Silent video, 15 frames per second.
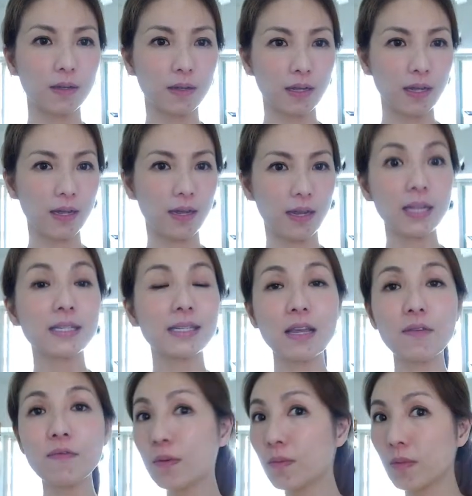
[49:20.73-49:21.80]
And it's
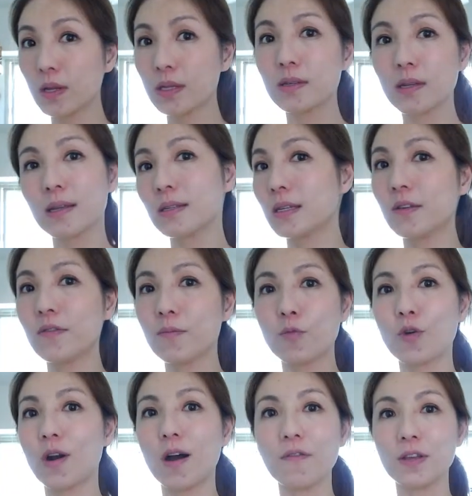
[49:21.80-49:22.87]
even more
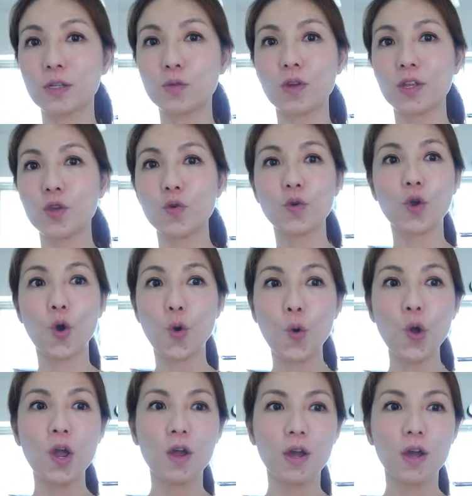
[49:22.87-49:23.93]
obvious when you go
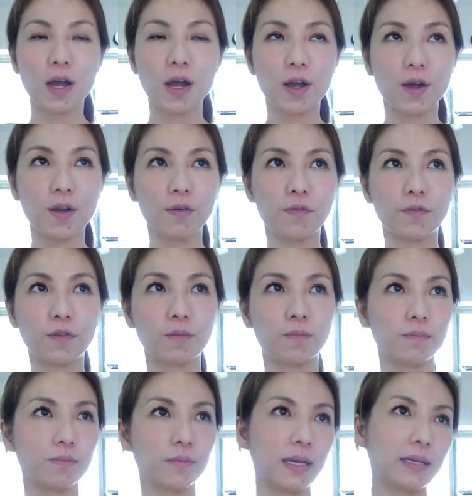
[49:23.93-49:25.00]
from
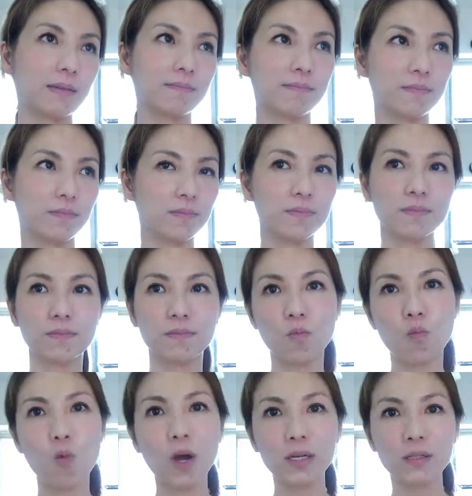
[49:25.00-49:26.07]
like
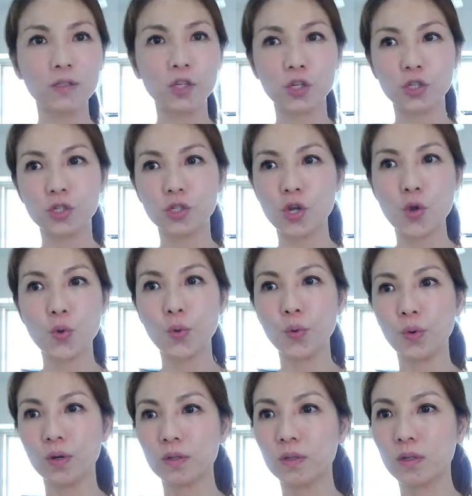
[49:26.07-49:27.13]
1 to 2.
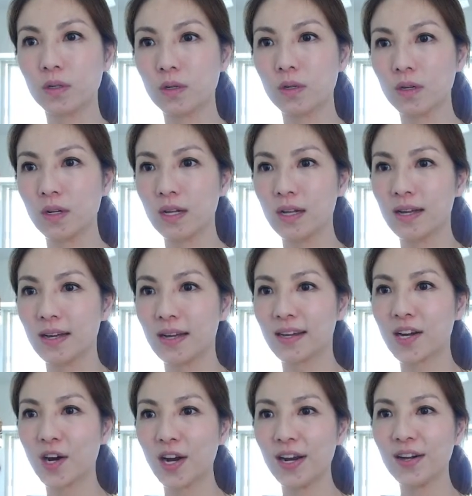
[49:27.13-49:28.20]

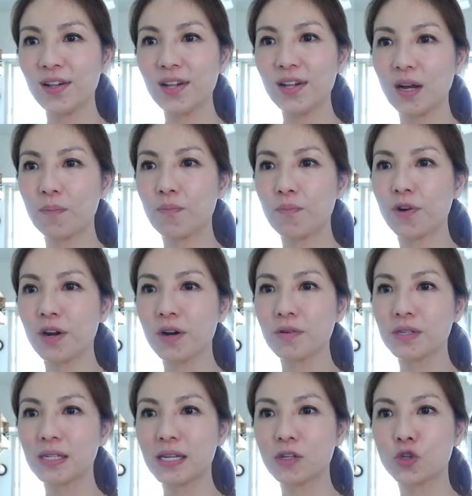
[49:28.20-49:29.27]
Kyle, a Burrito
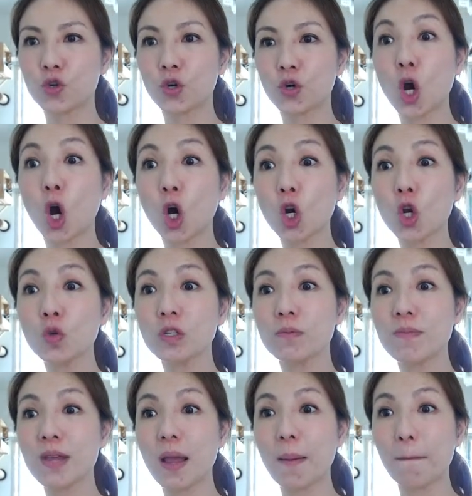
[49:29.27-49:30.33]
sees Sir Carlos
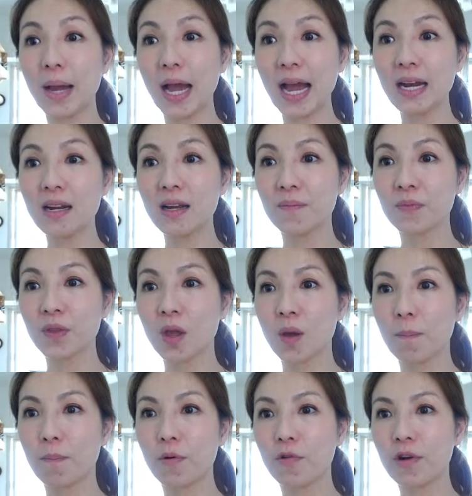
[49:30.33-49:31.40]
being bad.
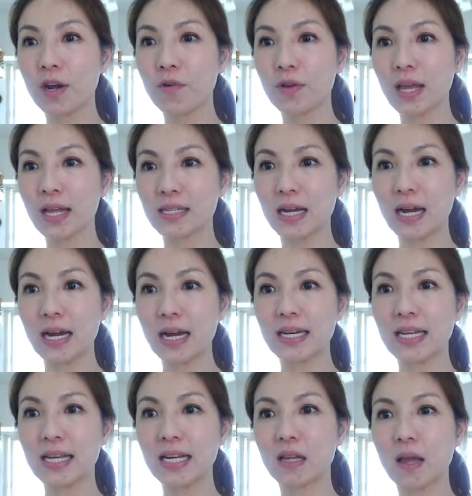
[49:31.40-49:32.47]
Burrito gets
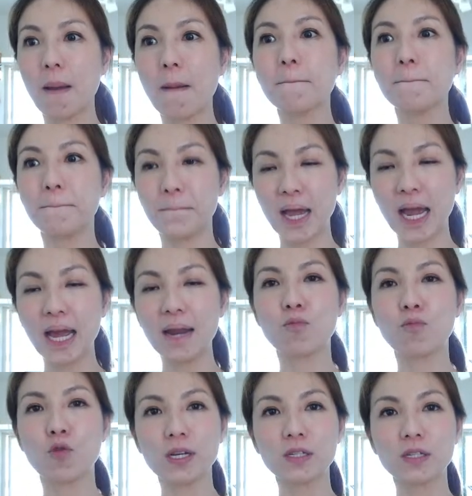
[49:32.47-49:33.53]
ideas. Bad
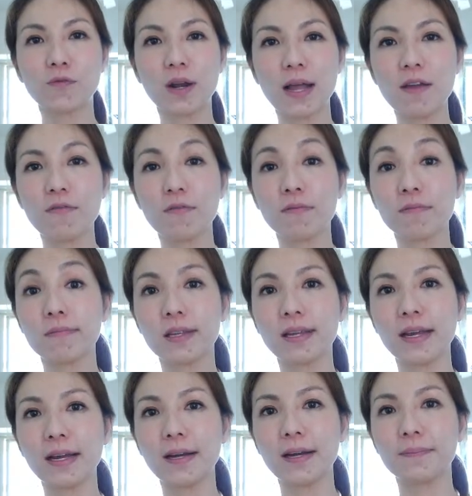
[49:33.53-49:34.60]
boys for life. Yeah.